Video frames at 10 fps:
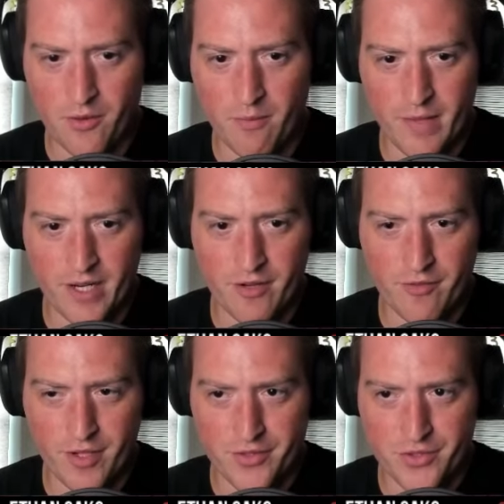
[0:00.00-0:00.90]

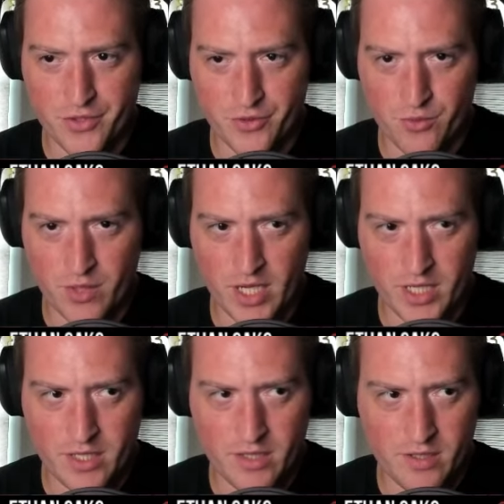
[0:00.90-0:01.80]
Manifest
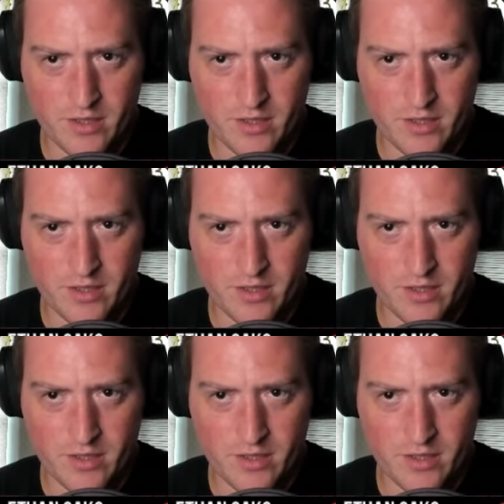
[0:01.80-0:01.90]
Dread.